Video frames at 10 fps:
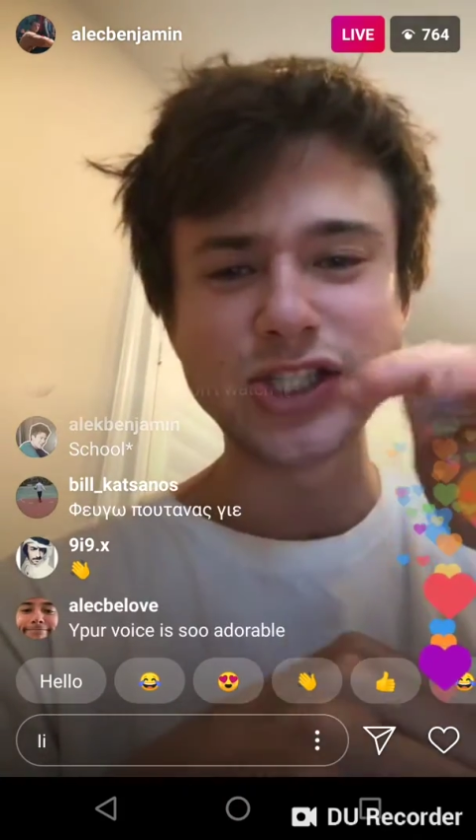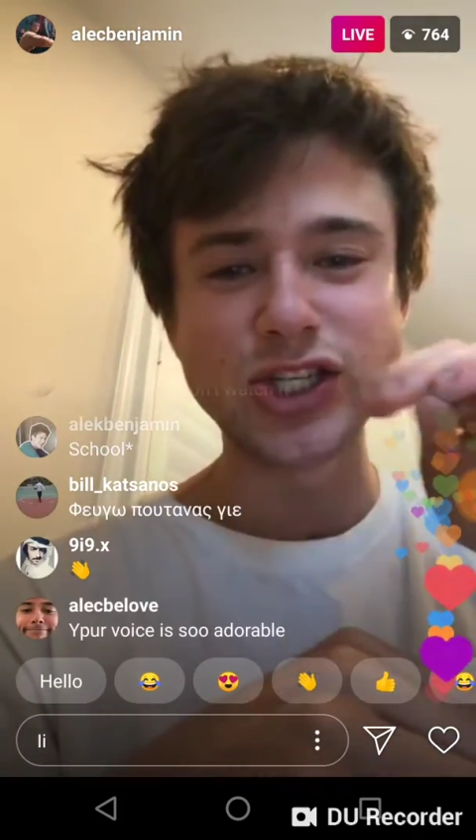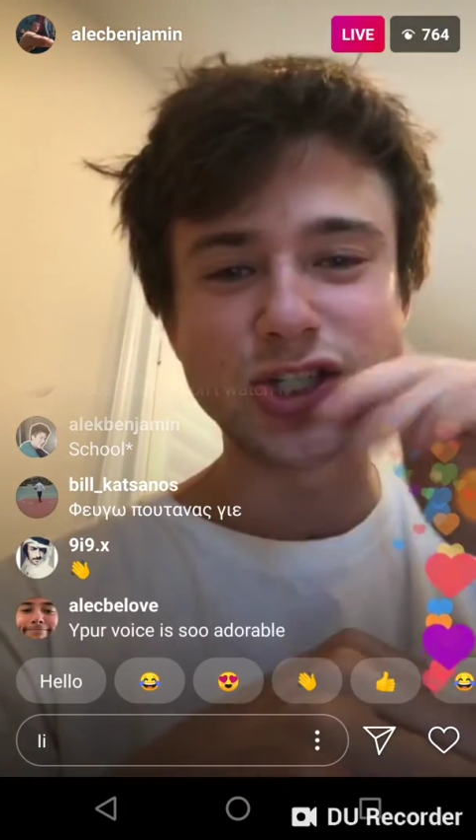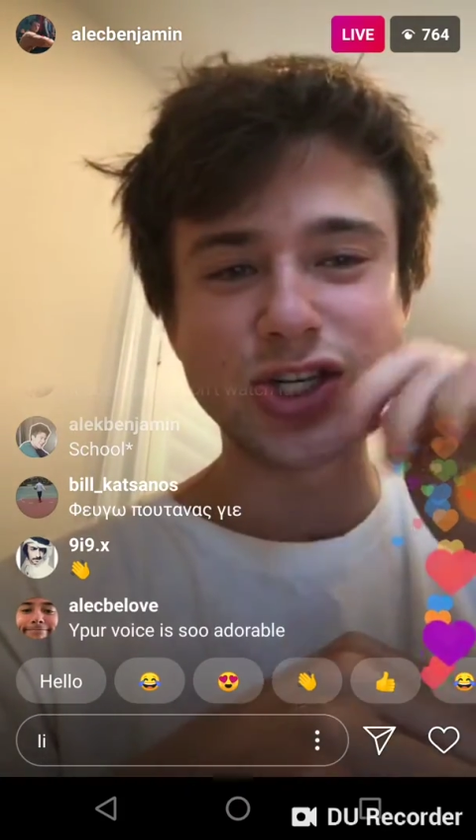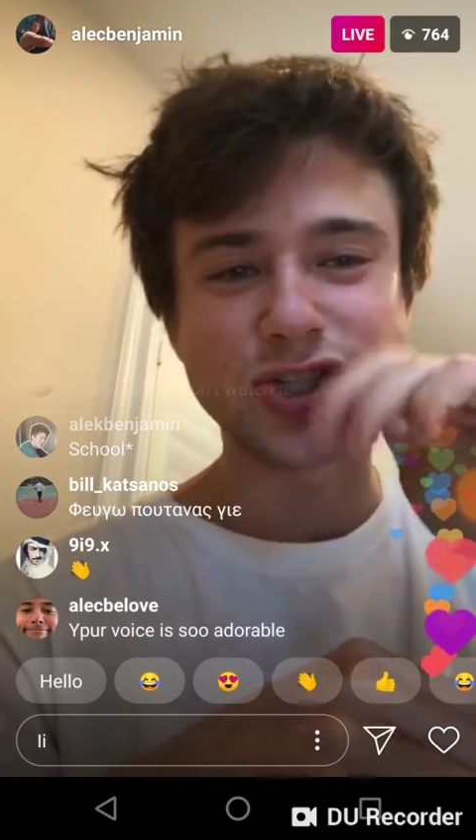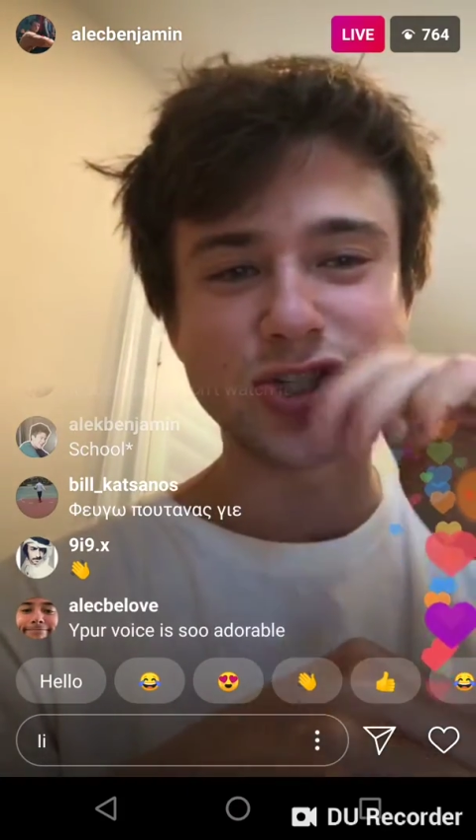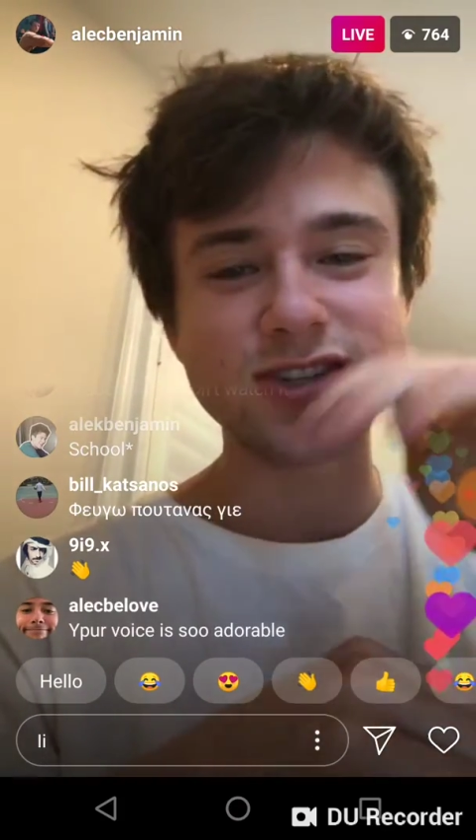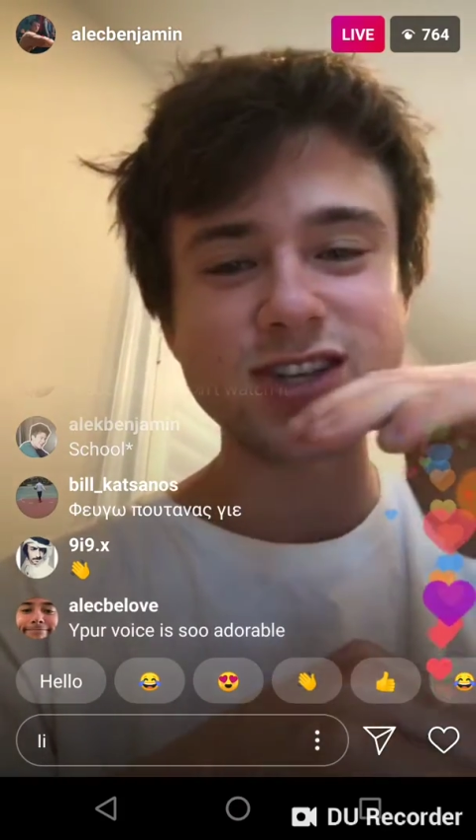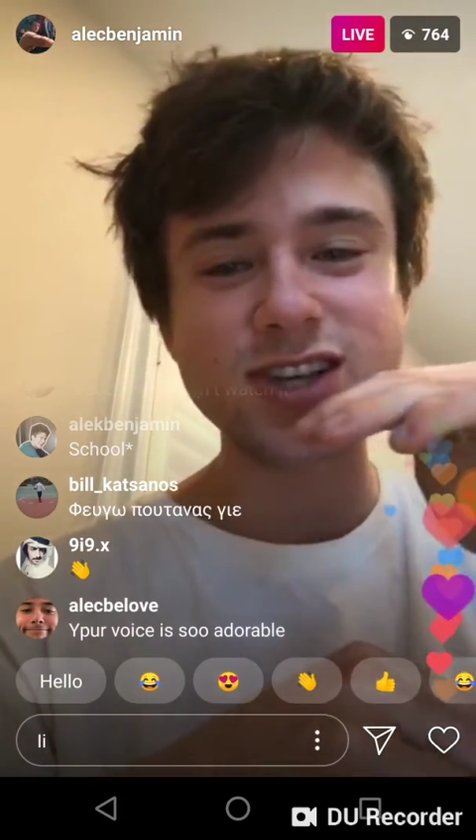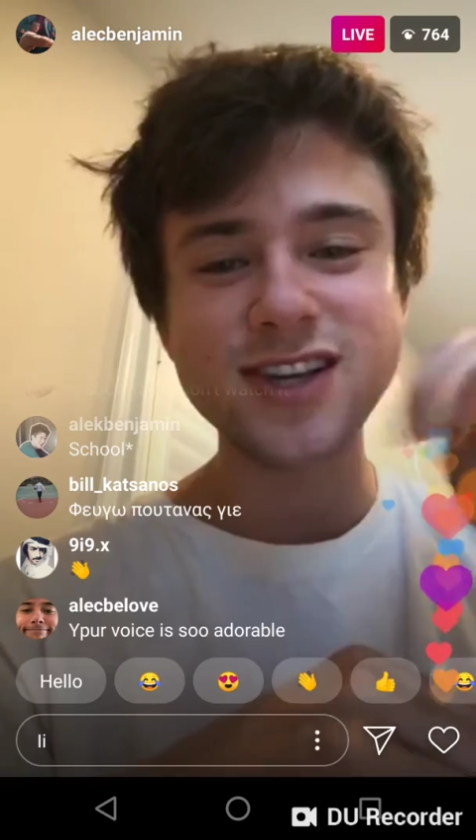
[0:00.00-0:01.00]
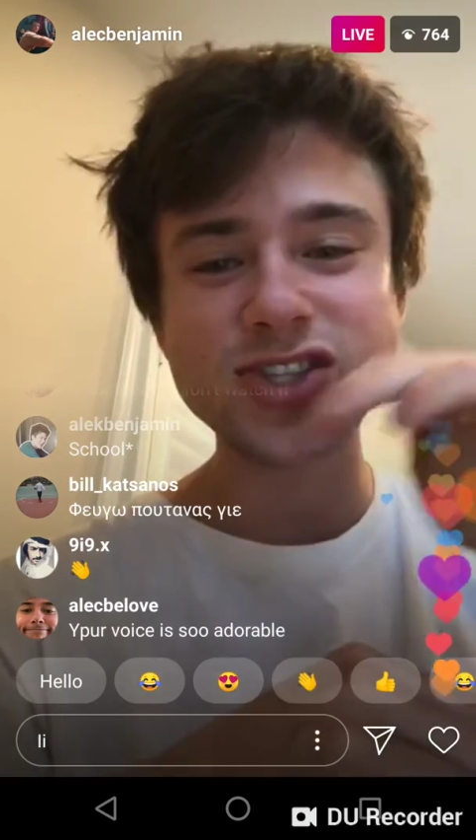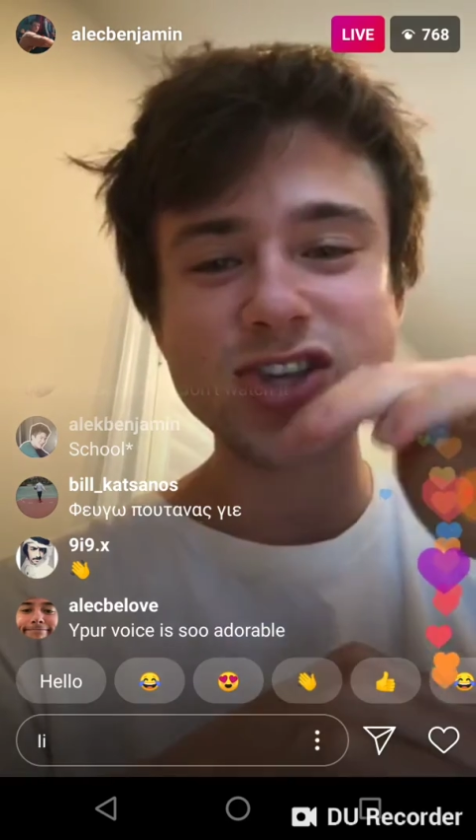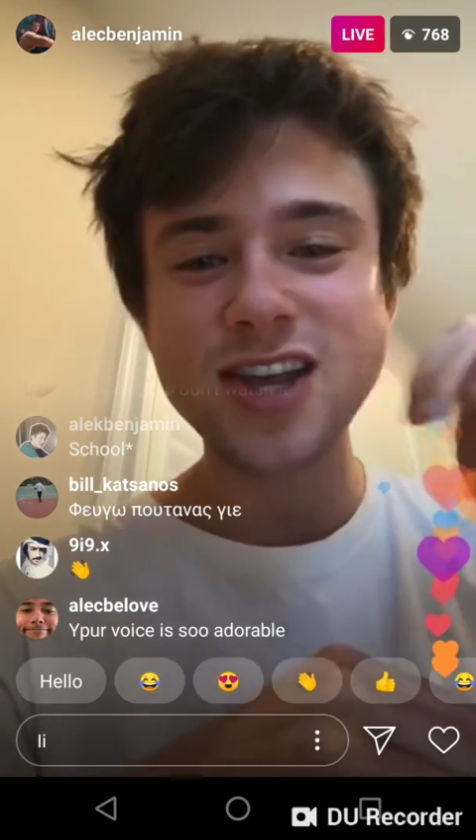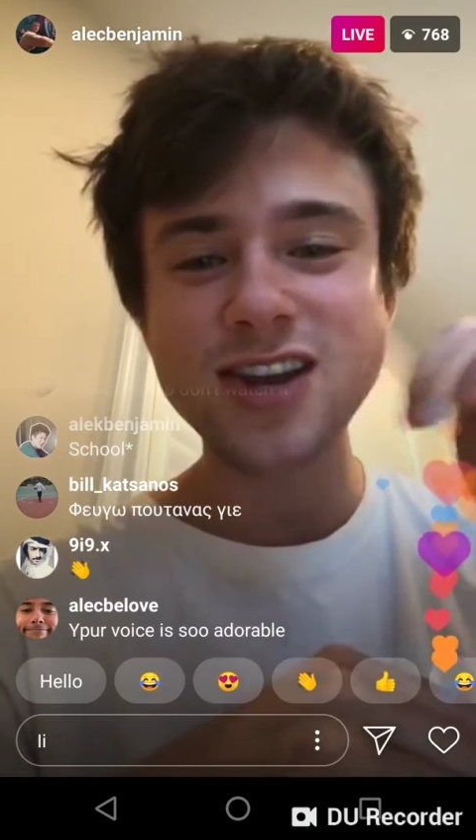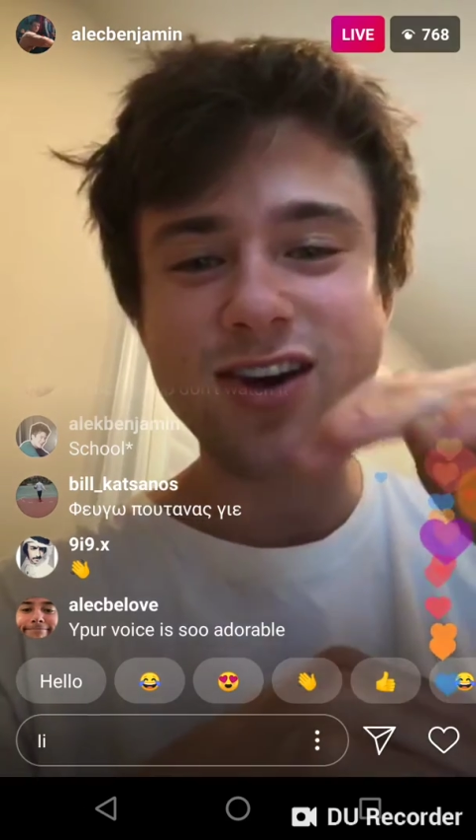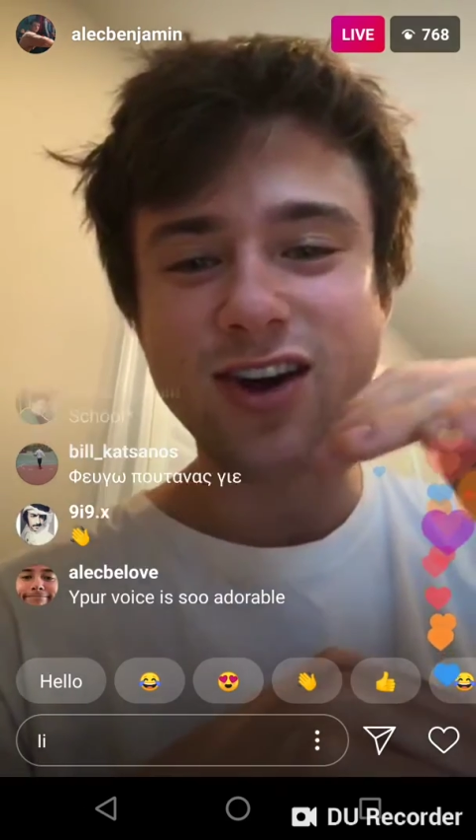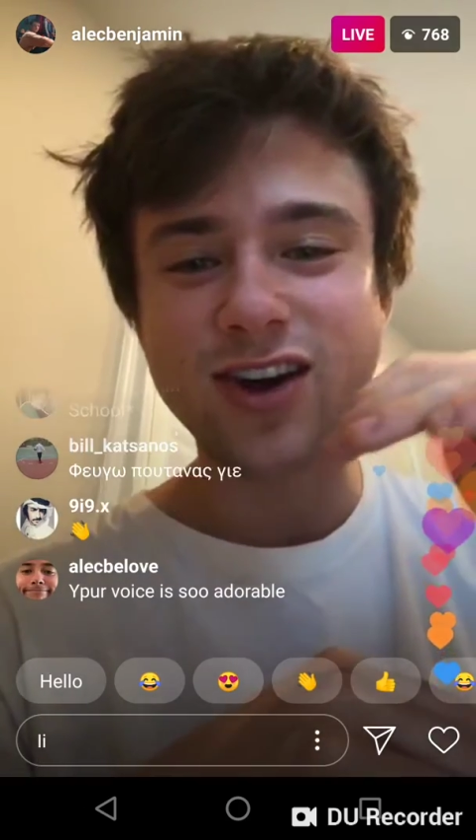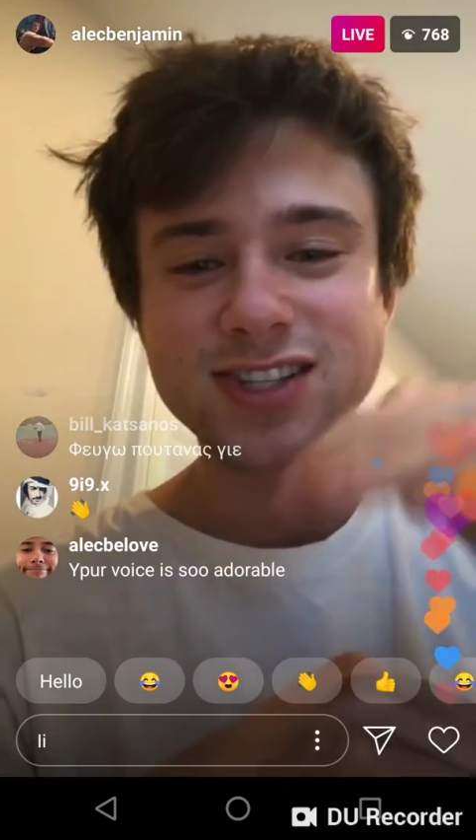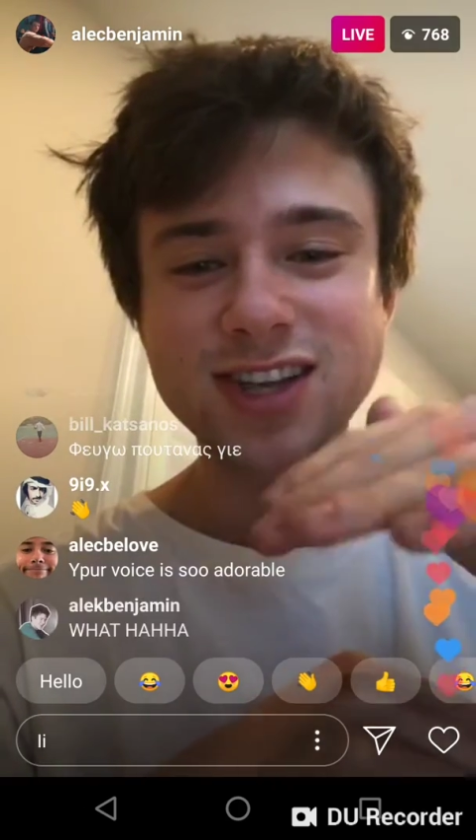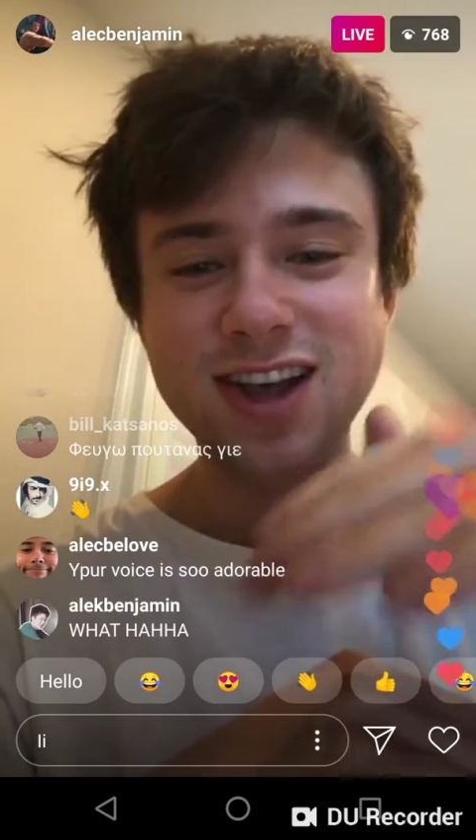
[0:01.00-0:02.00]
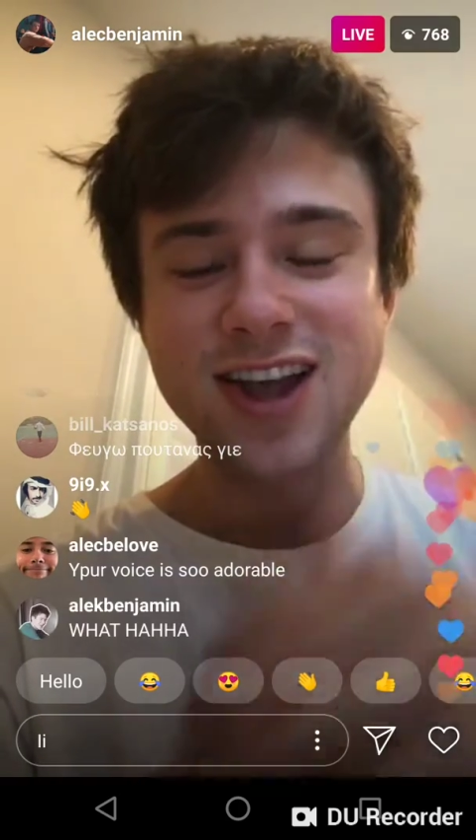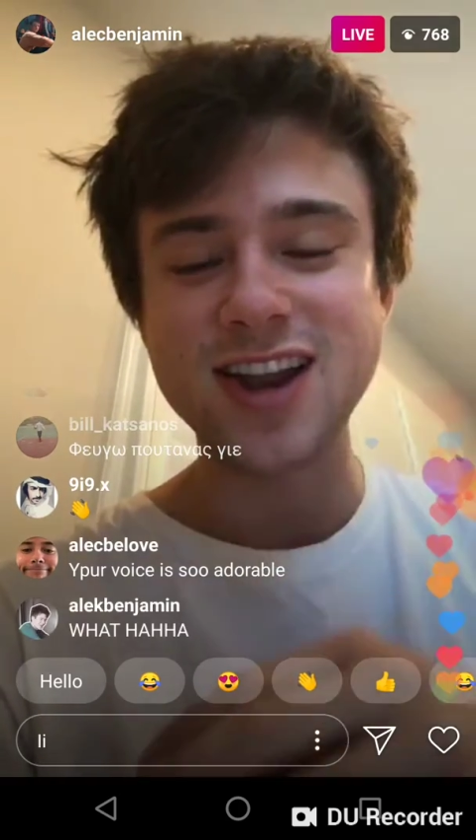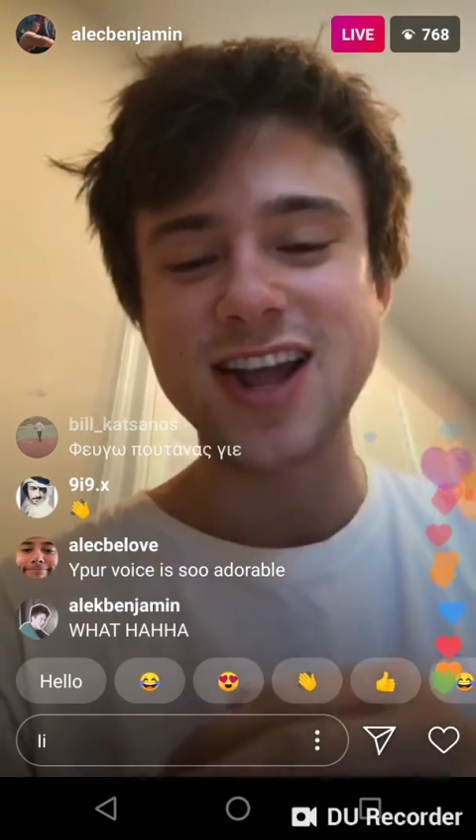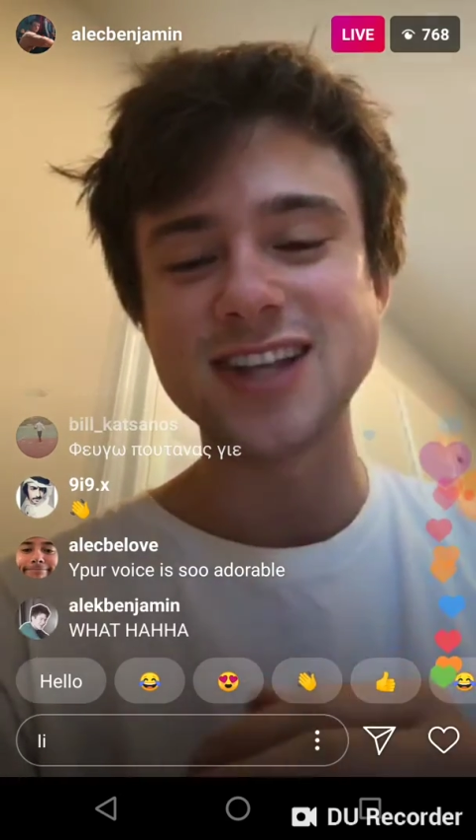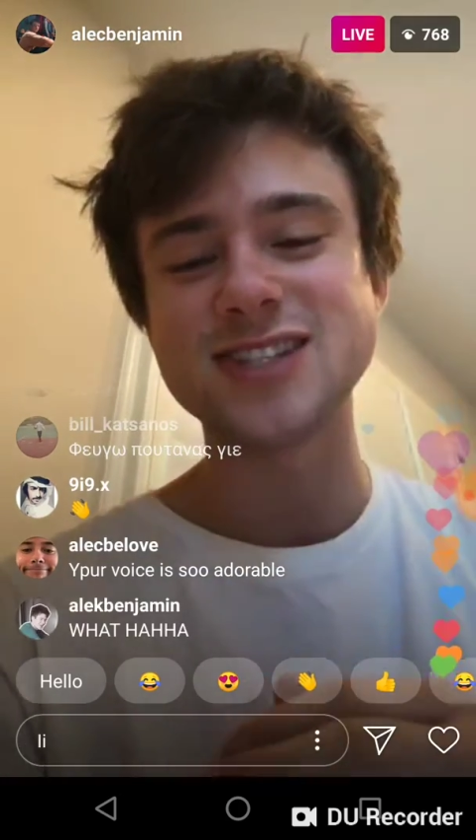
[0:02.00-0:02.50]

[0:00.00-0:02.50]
DJ Darkside,